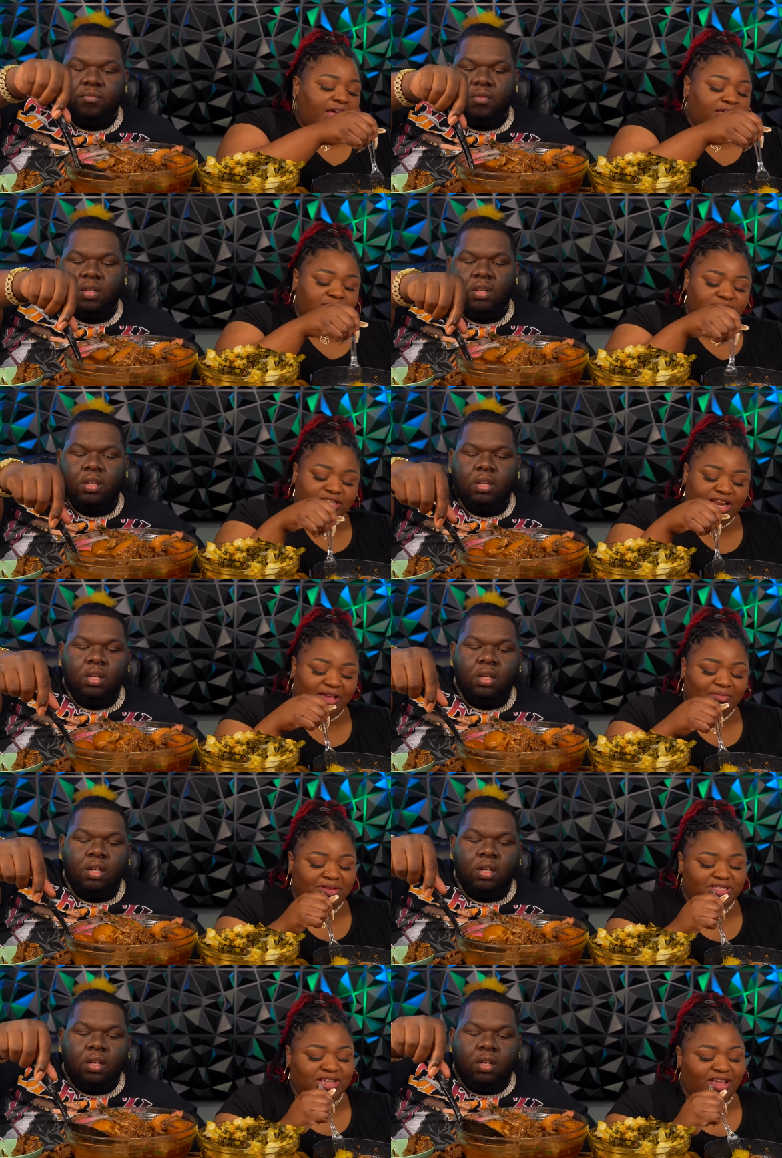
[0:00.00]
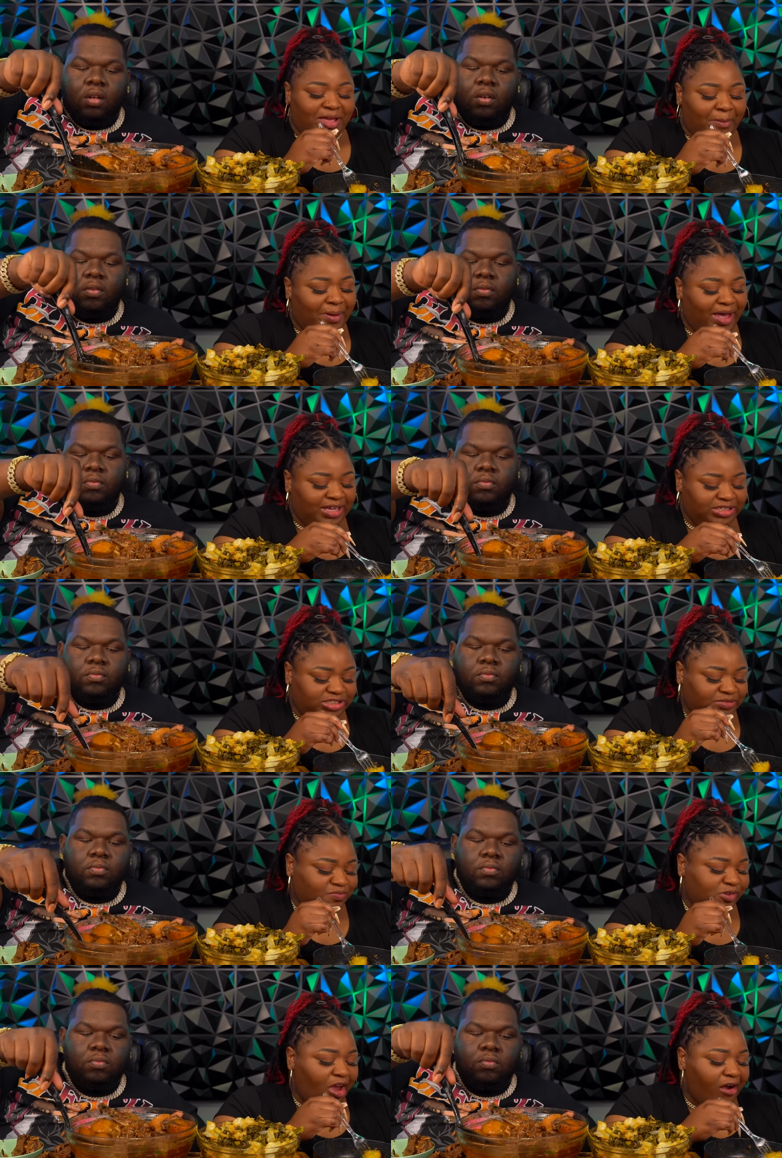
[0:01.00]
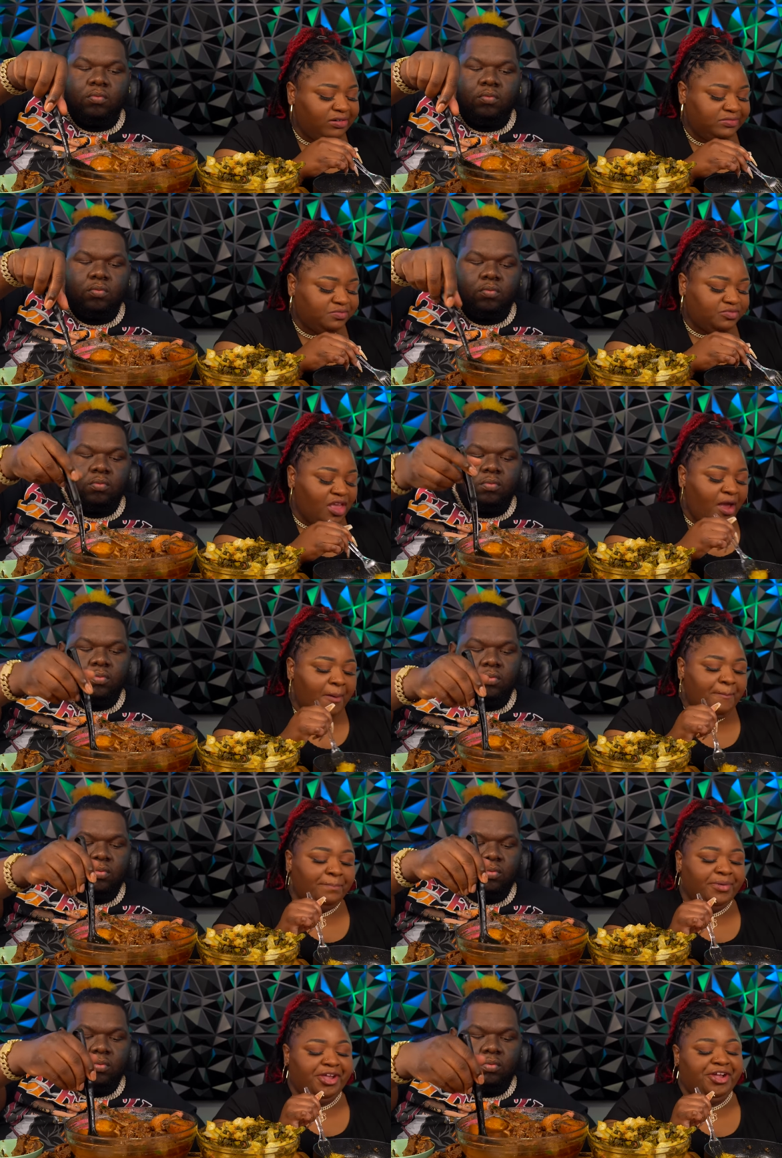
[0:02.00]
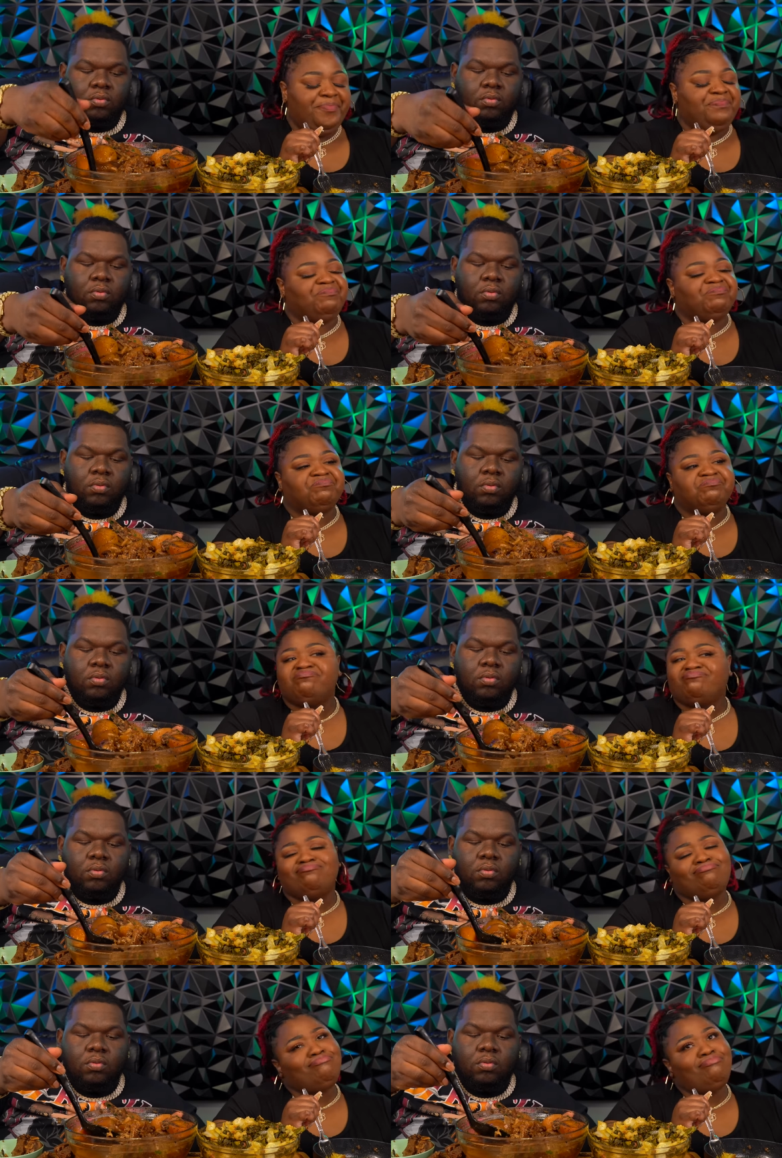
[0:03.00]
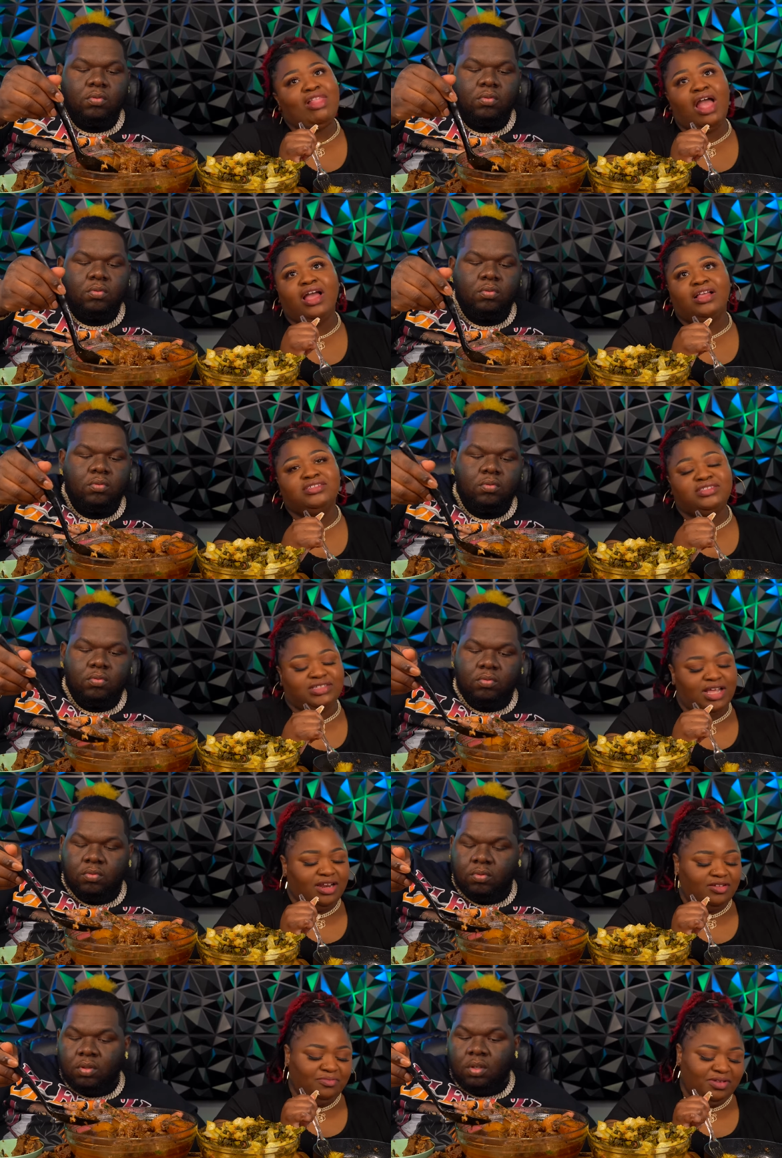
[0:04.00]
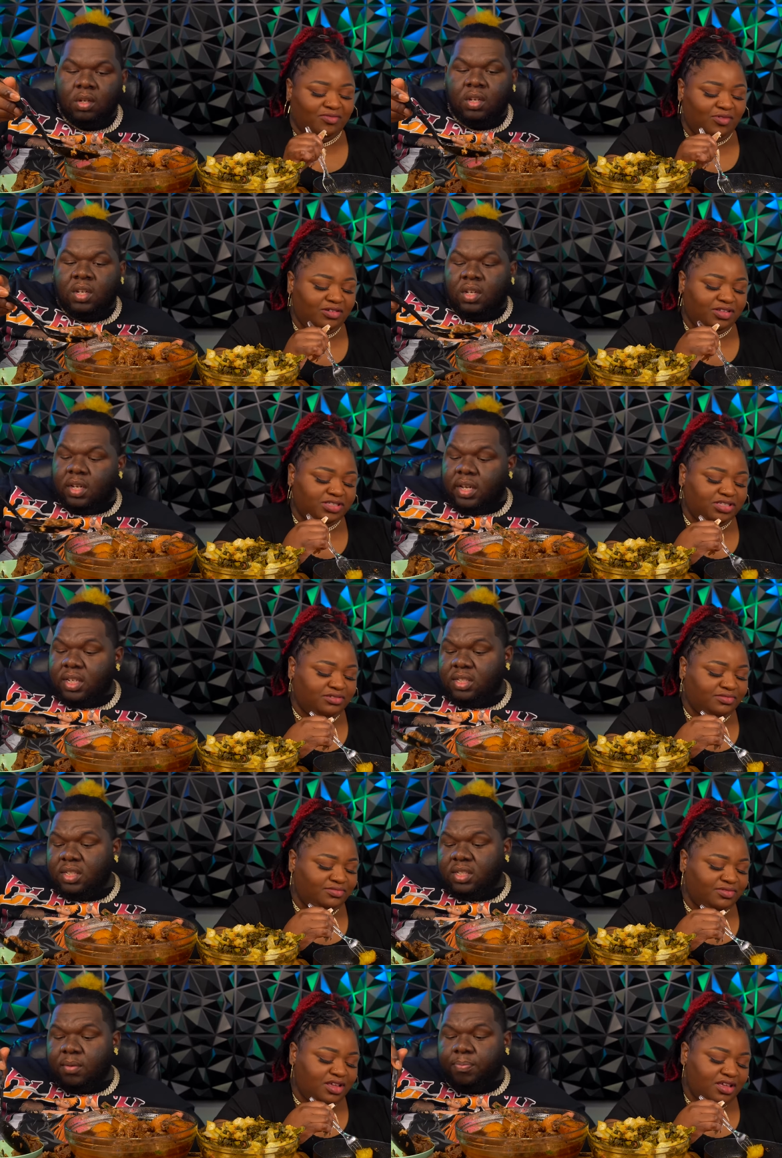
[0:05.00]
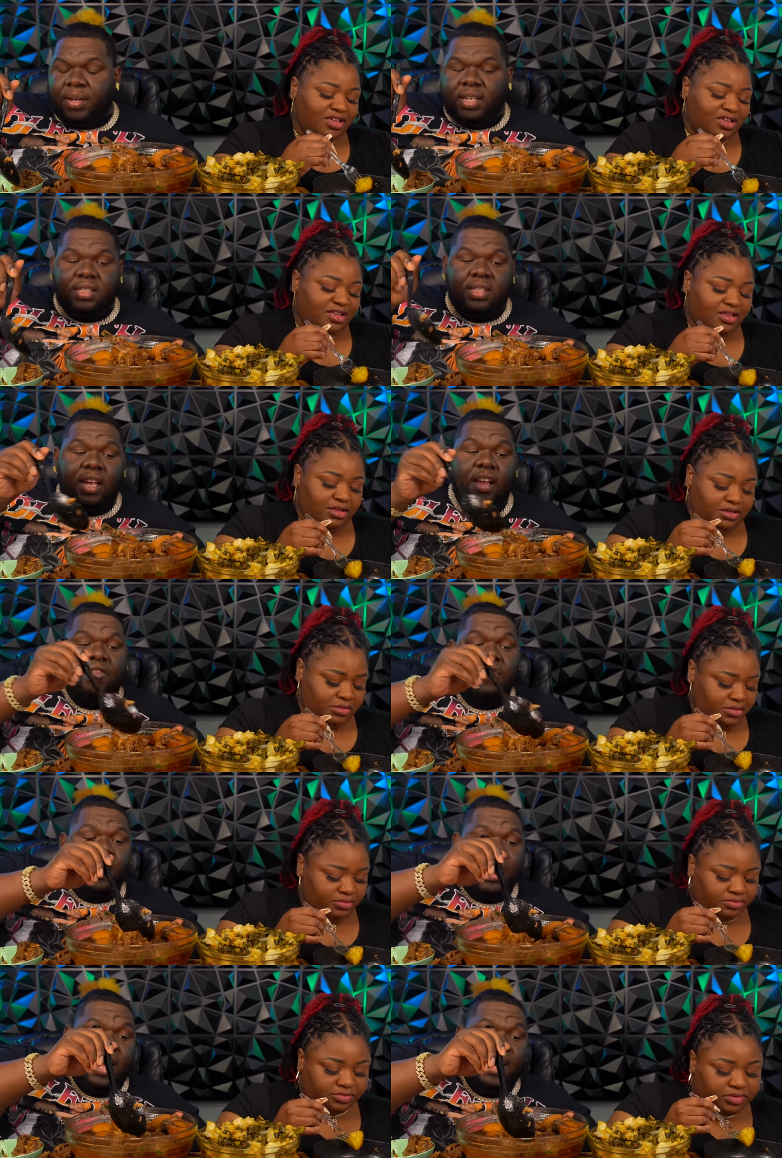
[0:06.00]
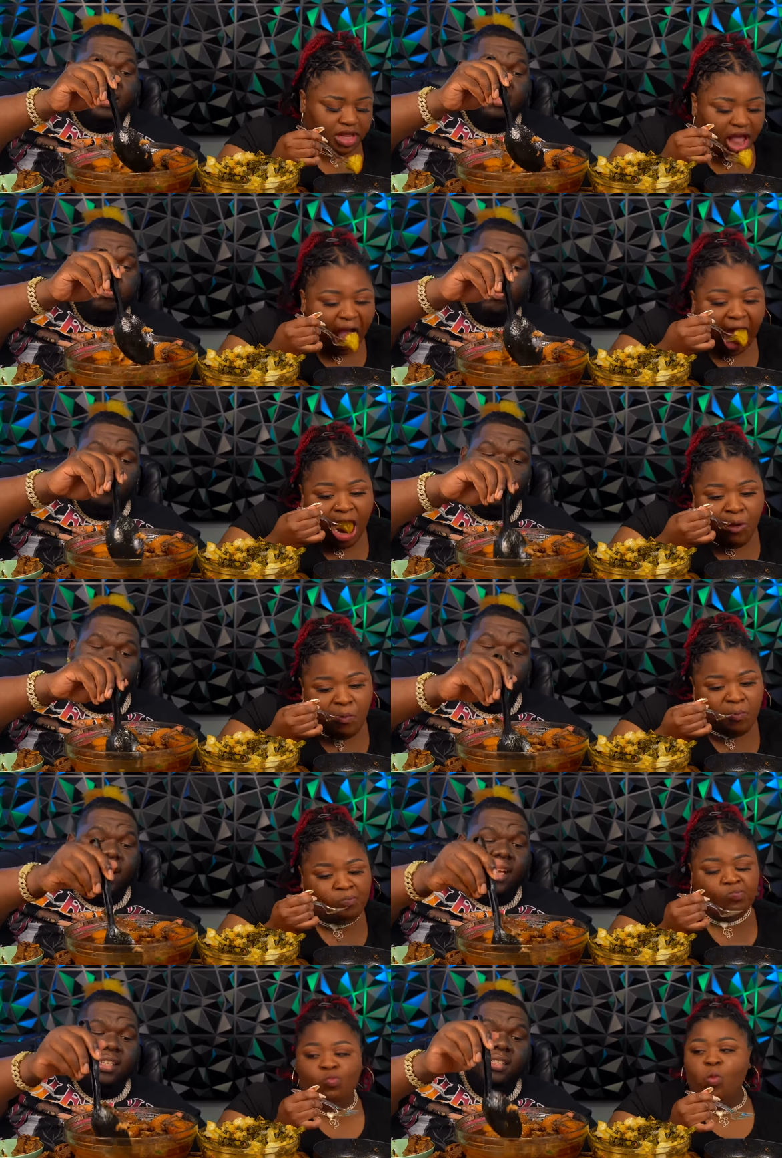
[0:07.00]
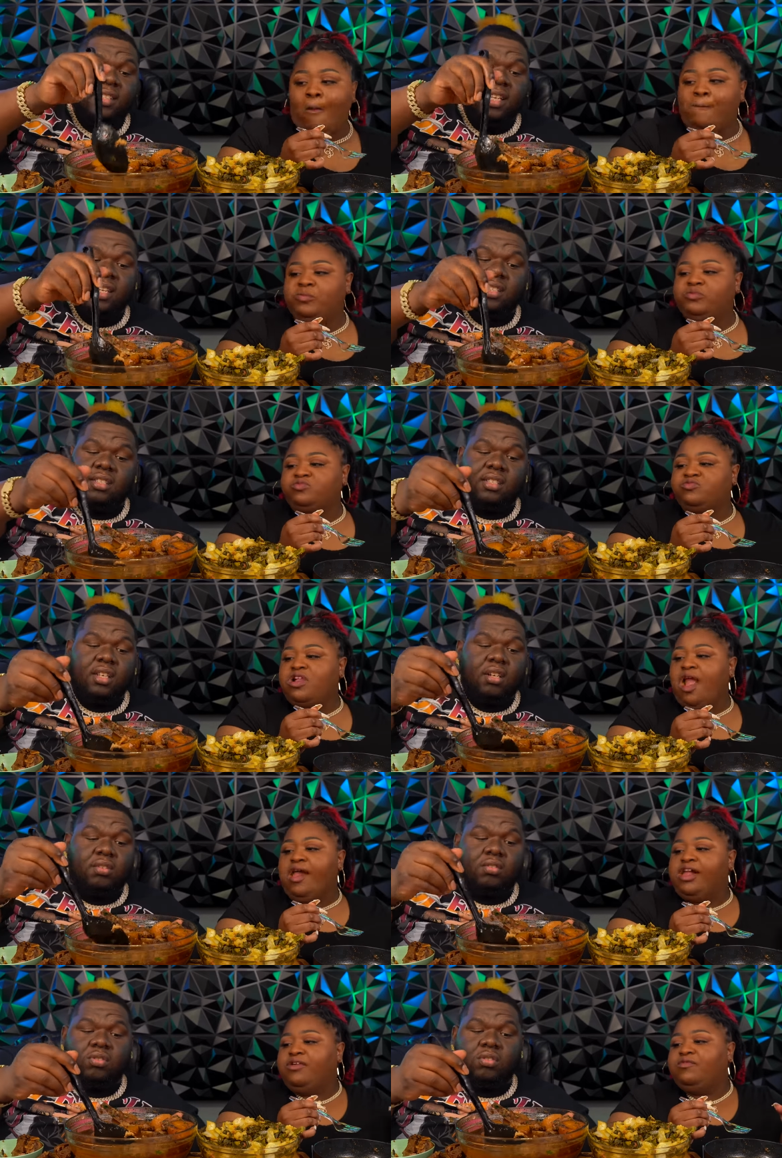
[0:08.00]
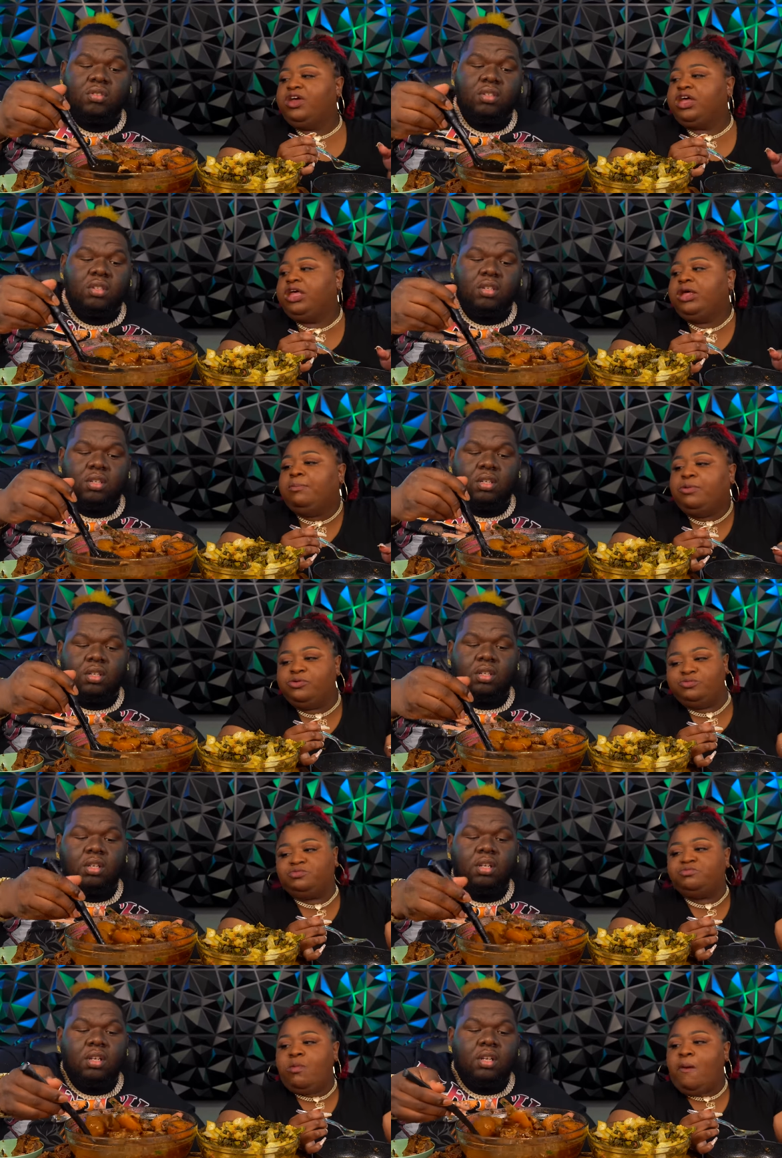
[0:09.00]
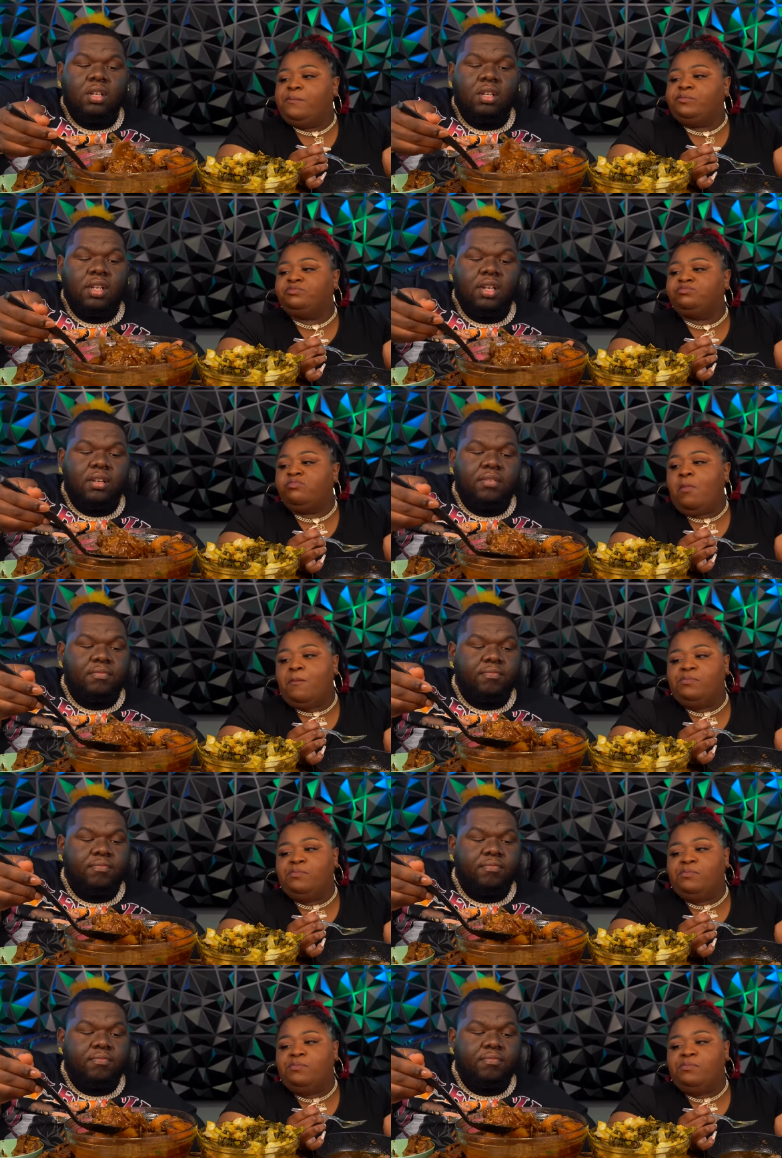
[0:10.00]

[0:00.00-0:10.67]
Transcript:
Speaker 1: I used to not be so impatient, but I just, I don't be wanting to. It just
Speaker 2: depends. If the line is moving, I can't stand no. have a couple. Yeah.